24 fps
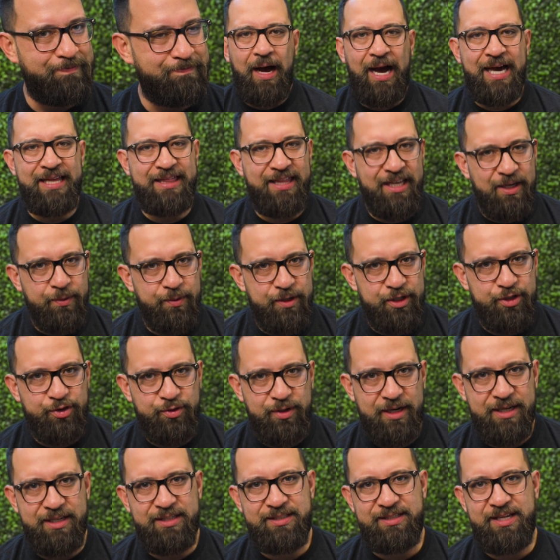I think what he's
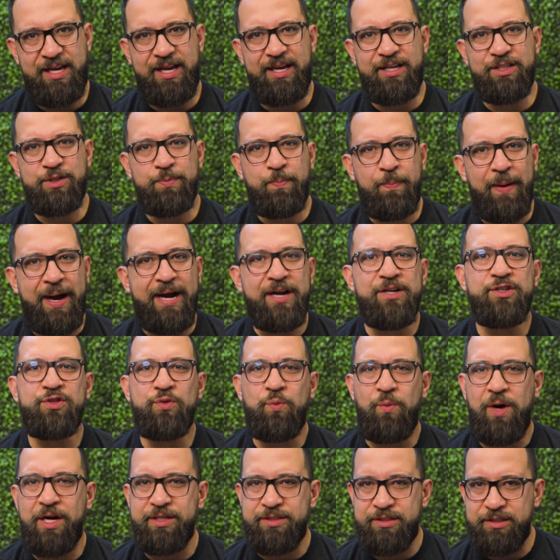trying to say is buyers are
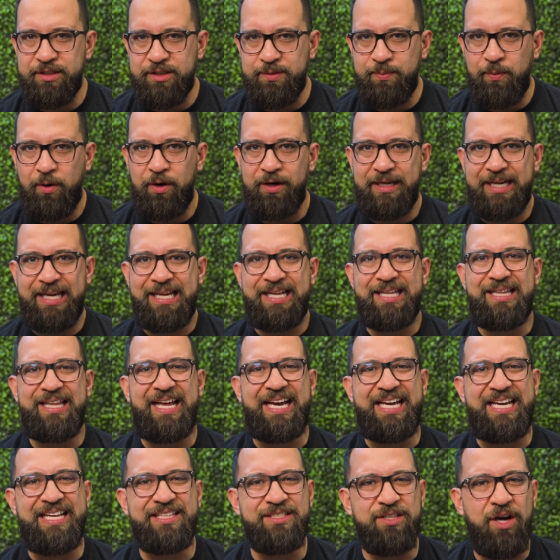watching this market
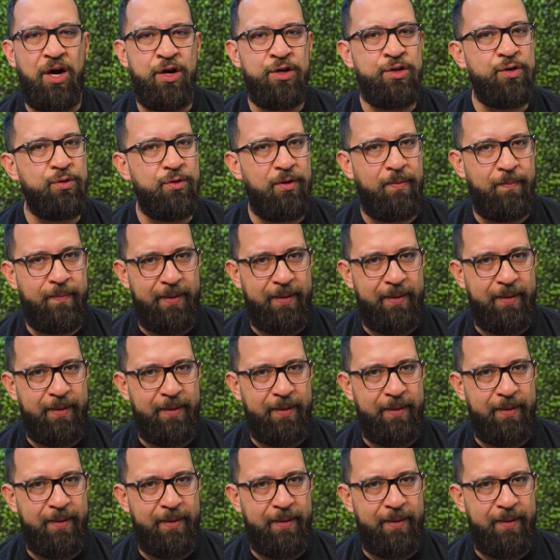like it's under a